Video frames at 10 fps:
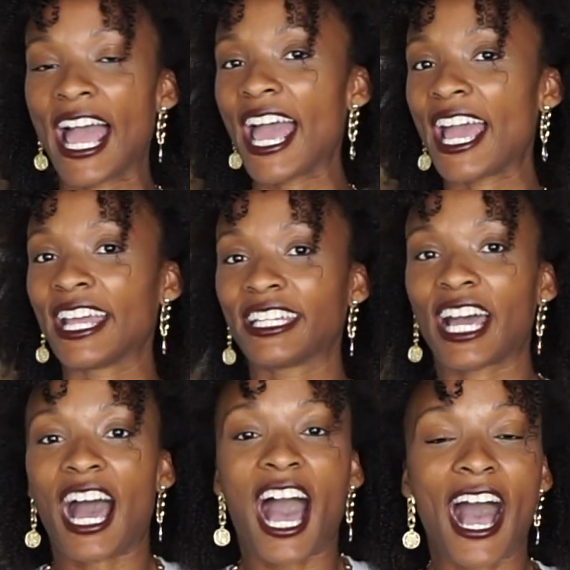And
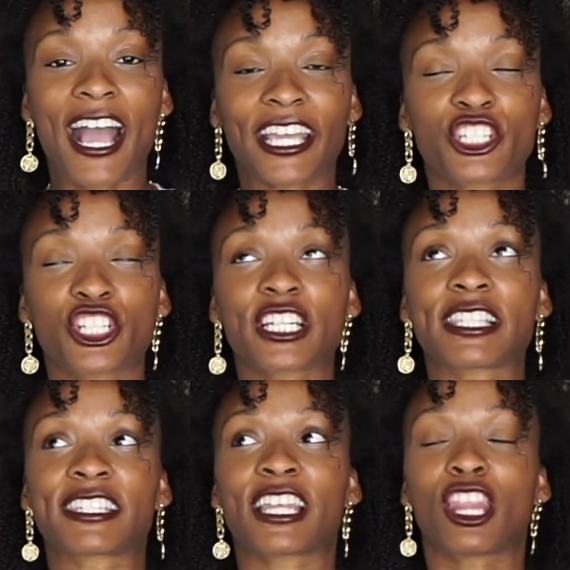I
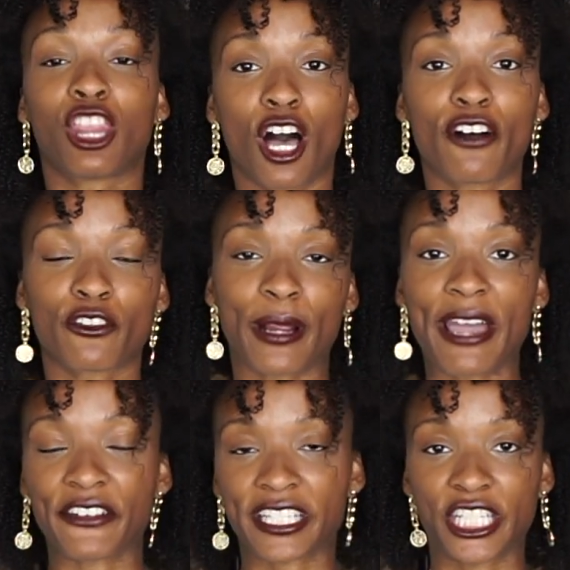just love
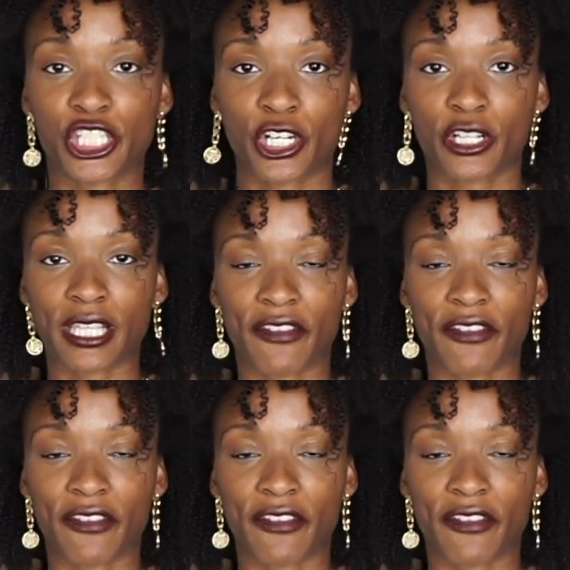graphic t-shirts.